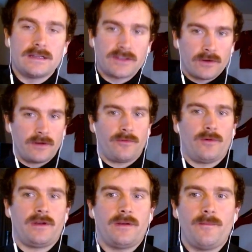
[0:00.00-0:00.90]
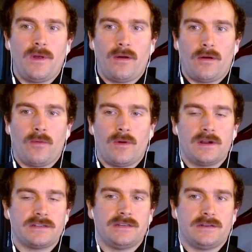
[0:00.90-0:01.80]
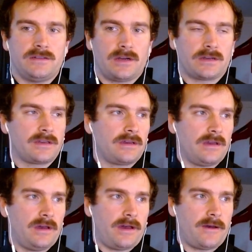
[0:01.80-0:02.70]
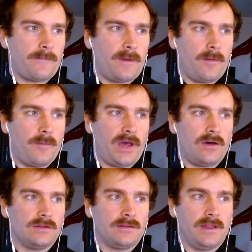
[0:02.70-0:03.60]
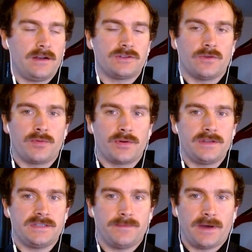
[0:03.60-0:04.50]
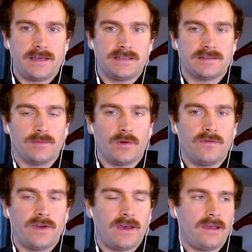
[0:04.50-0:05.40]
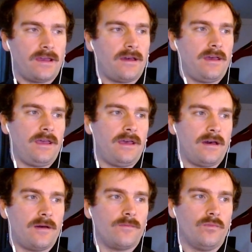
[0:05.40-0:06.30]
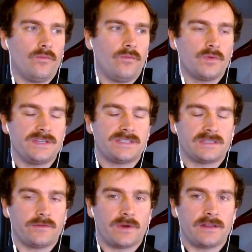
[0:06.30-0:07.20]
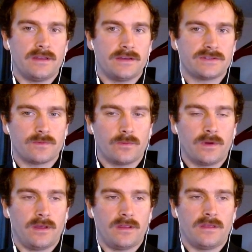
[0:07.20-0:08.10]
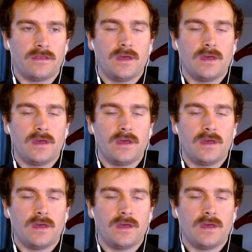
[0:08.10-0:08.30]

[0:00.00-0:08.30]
How's it going, everyone? I want to talk about Letter to a Priest by Simone Weil. Recently read this with